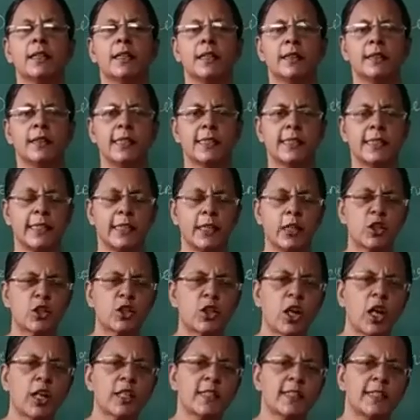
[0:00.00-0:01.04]
This
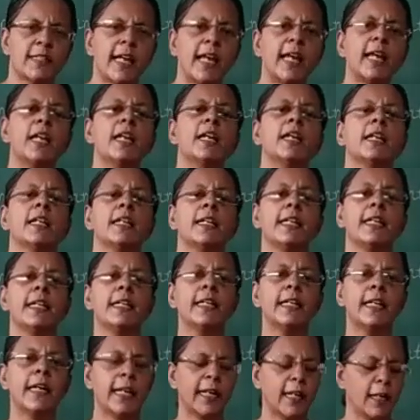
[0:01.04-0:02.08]
inertia is the
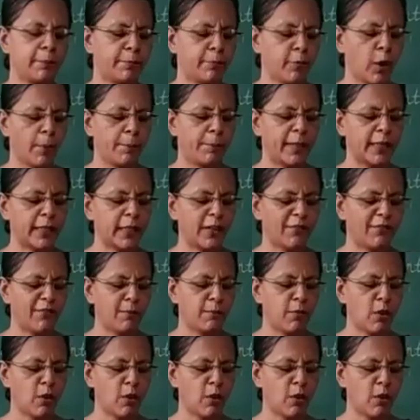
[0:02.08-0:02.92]
inherent property of